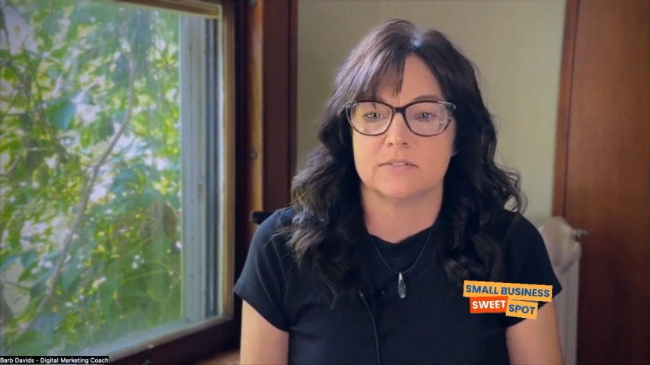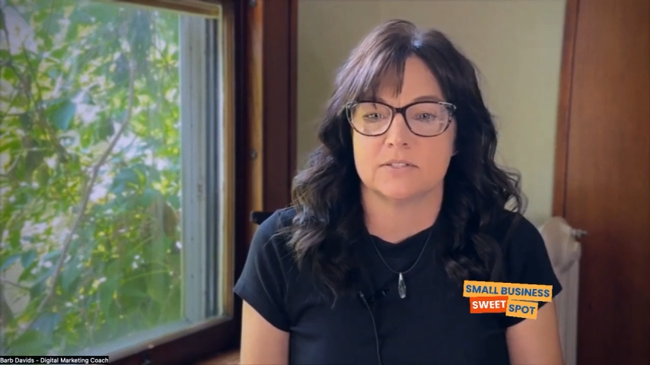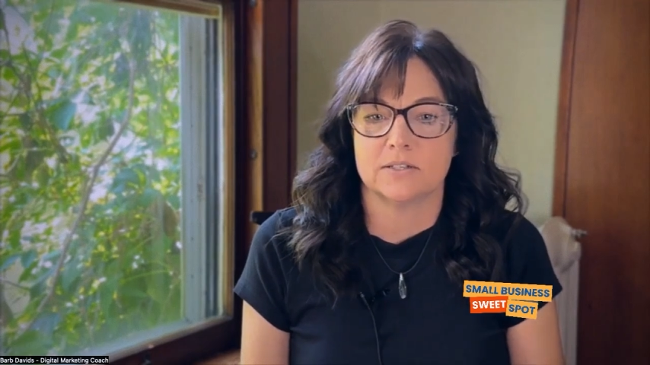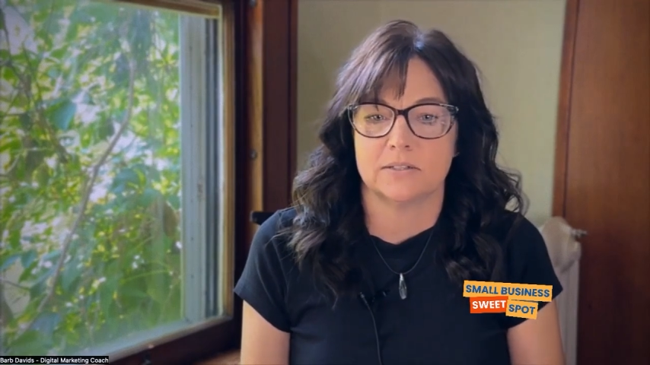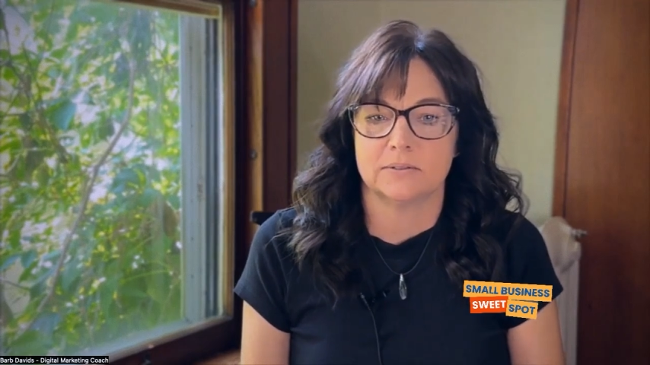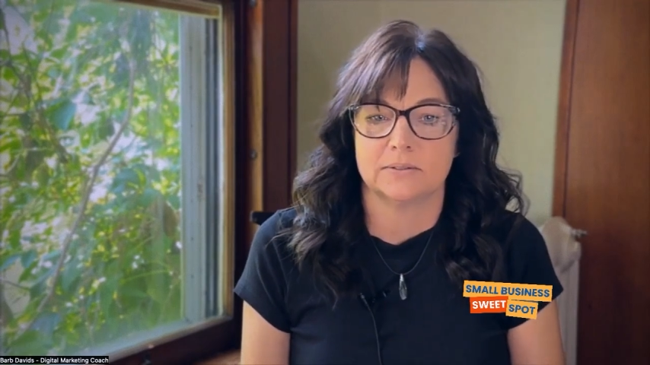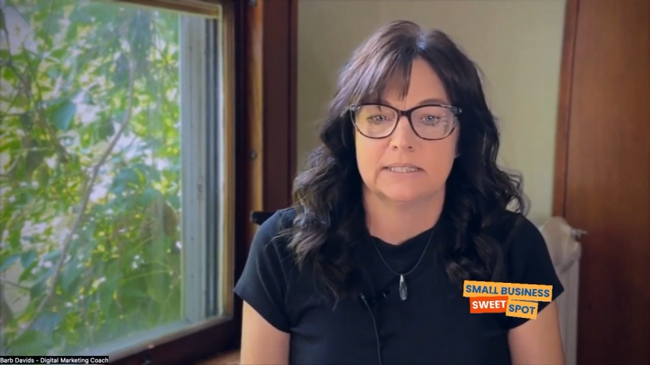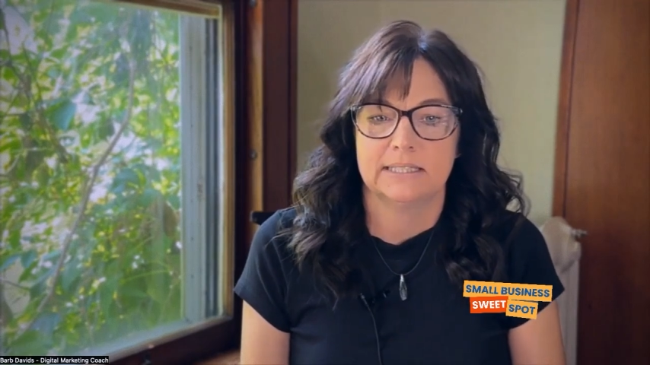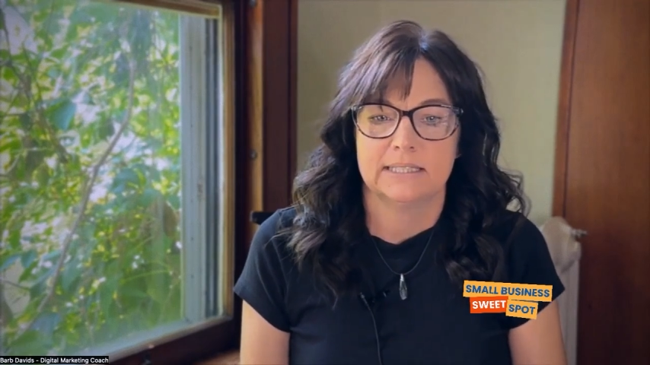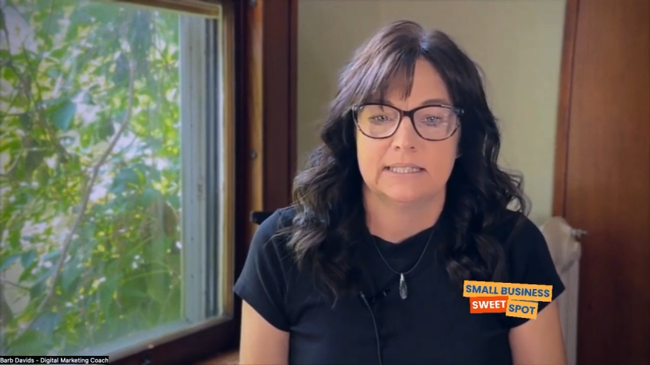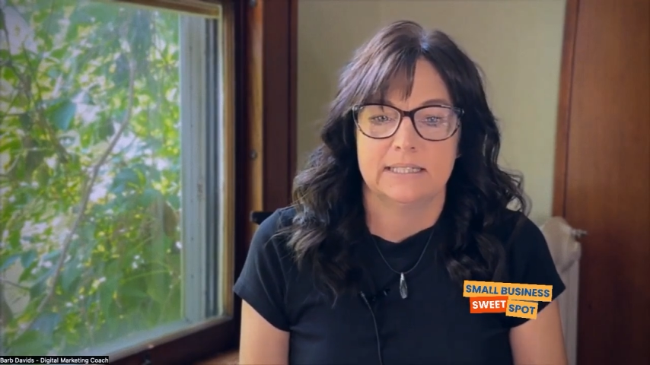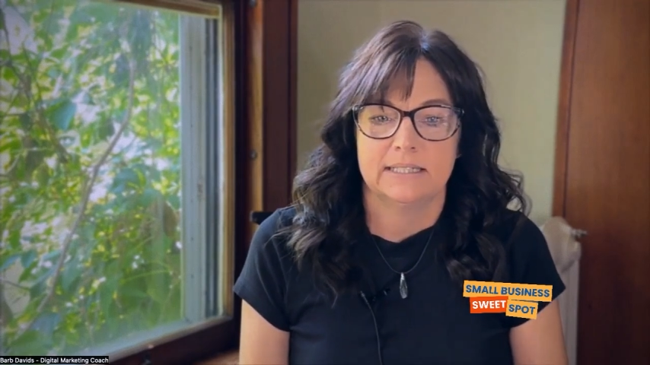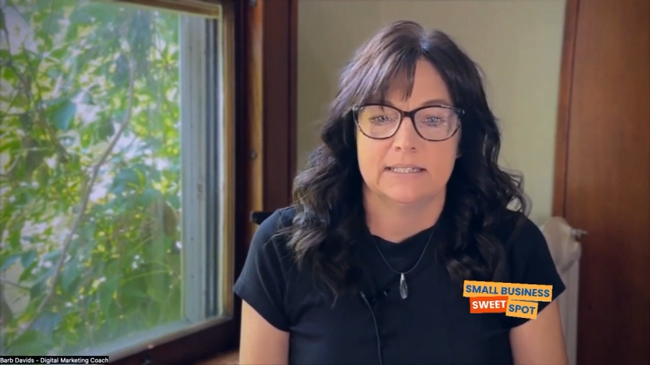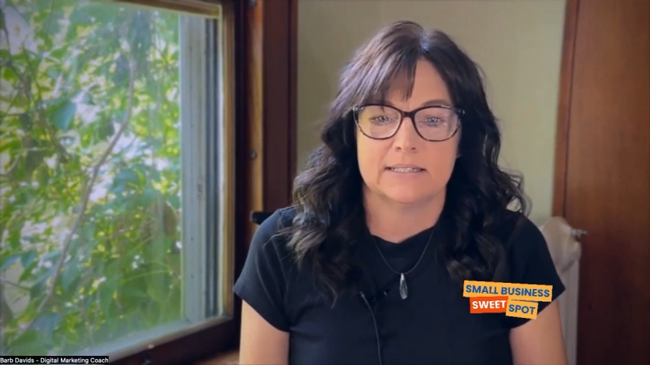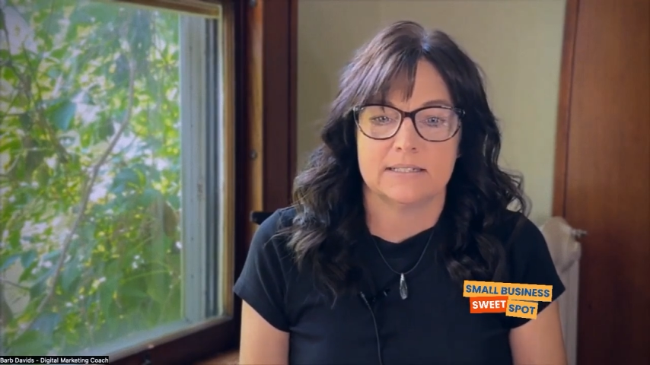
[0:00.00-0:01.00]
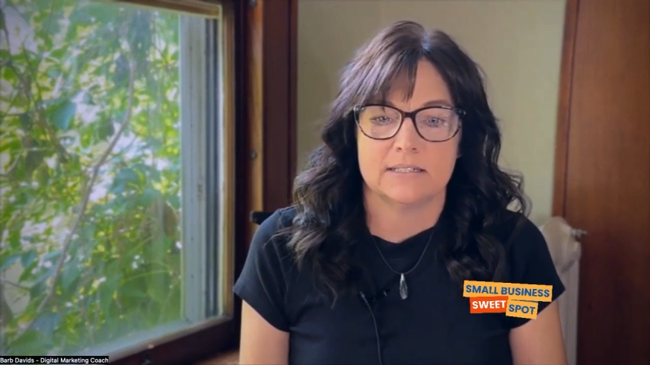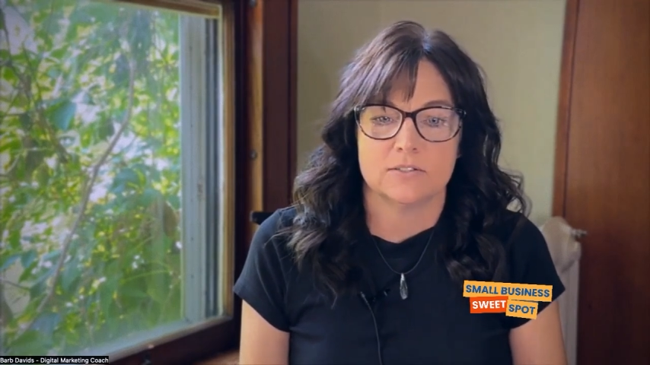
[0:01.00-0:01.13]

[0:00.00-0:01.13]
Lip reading: So it's